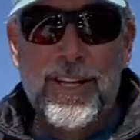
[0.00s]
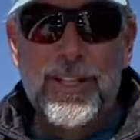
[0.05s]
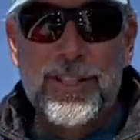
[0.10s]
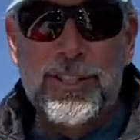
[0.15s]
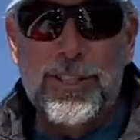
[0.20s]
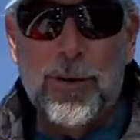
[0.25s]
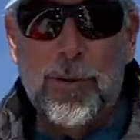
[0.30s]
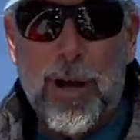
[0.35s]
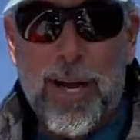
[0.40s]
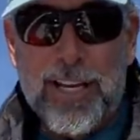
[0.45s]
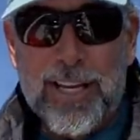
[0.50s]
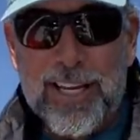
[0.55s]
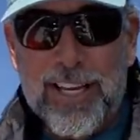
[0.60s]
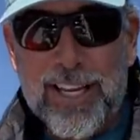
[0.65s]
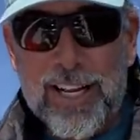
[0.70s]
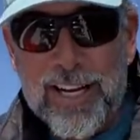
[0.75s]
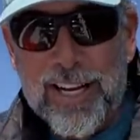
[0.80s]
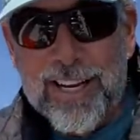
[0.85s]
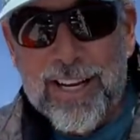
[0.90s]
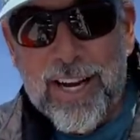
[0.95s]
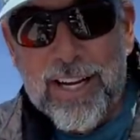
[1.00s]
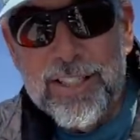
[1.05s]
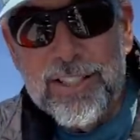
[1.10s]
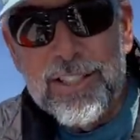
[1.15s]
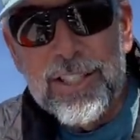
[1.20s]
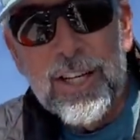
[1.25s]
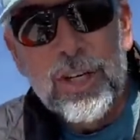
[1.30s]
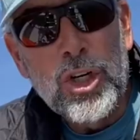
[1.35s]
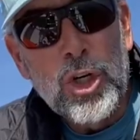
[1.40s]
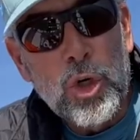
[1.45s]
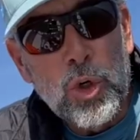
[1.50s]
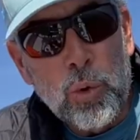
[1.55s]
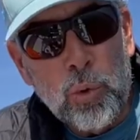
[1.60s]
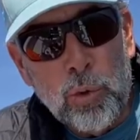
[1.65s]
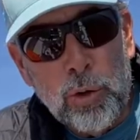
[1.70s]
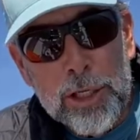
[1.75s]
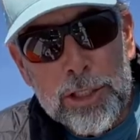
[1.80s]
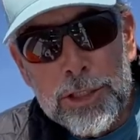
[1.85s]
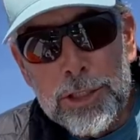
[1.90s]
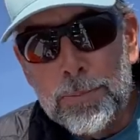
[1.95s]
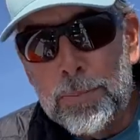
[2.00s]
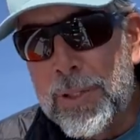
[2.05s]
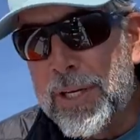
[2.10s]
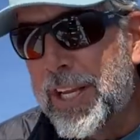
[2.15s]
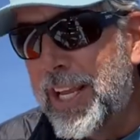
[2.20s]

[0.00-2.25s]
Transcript: so I can get a nice crisp